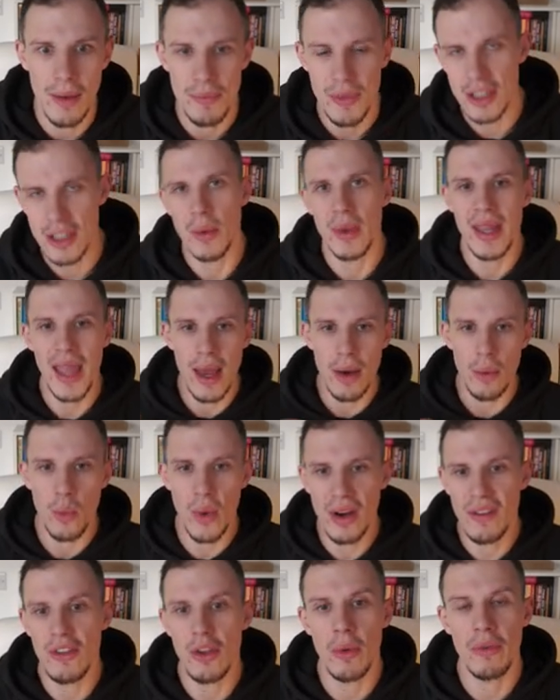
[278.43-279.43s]
And so again,
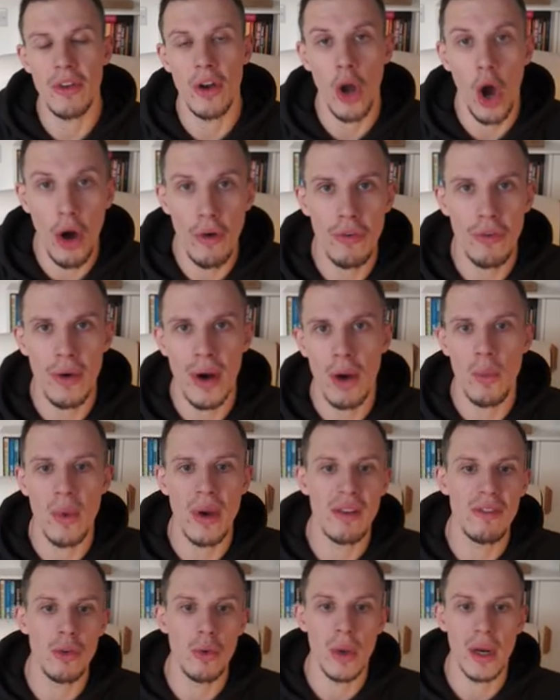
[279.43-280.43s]
whenever you have an offer out,
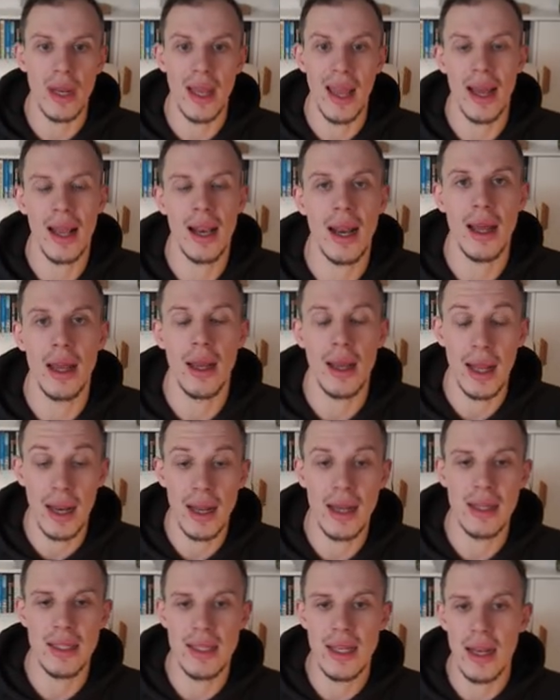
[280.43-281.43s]
whenever you want to get
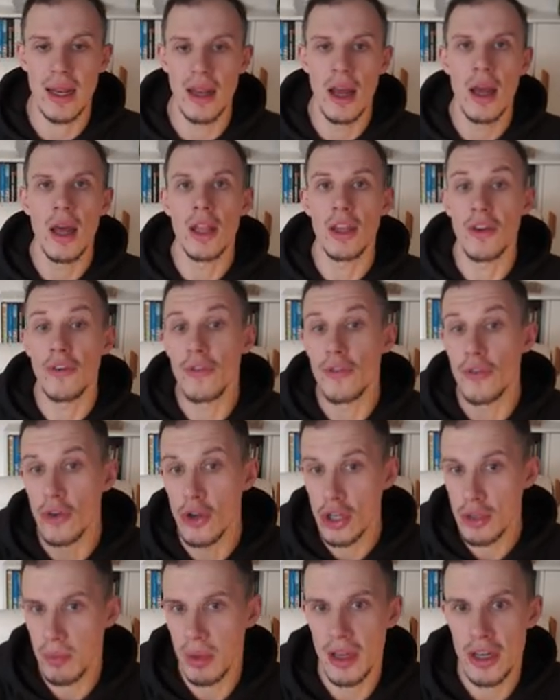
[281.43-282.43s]
clients in, the
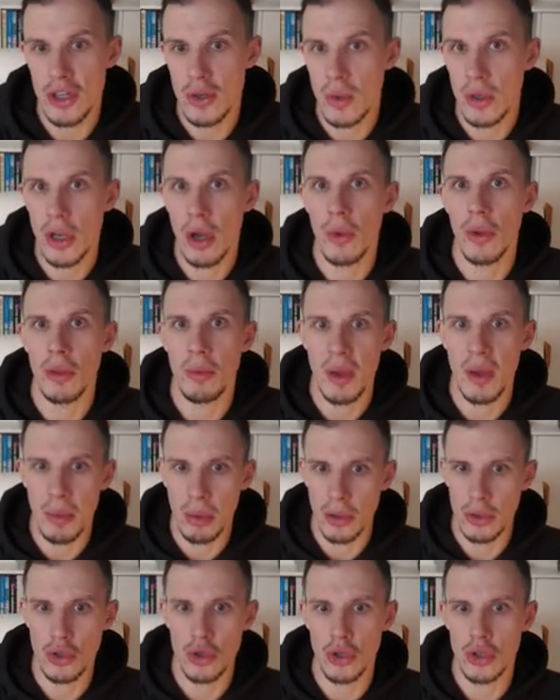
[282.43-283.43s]
first place you would go with the people that
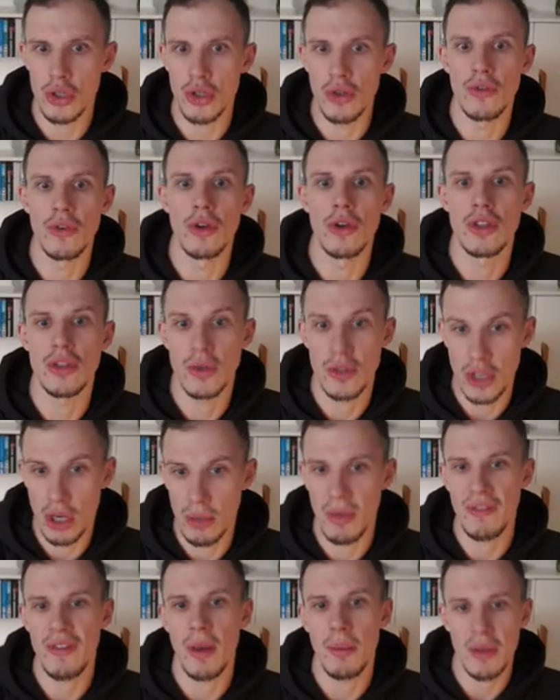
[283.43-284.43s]
trust you first. So it's going to be
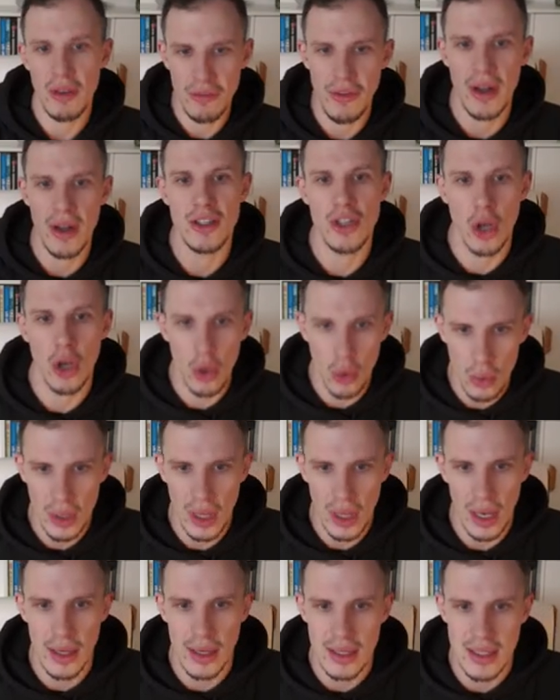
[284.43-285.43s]
family, friends, old
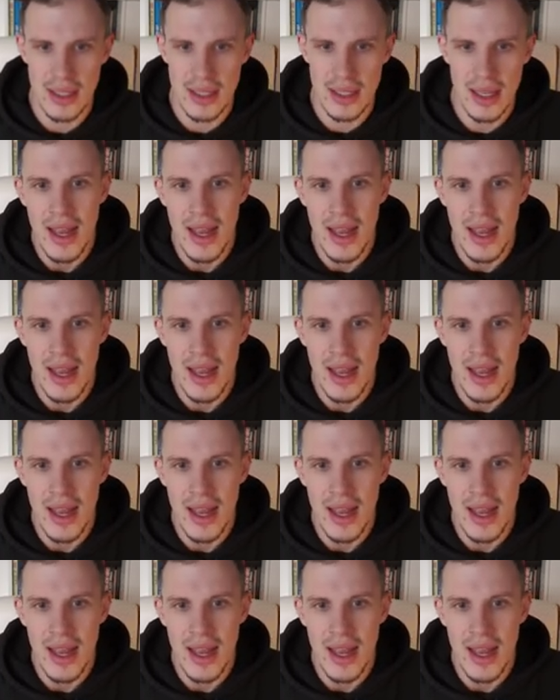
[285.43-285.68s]
clients.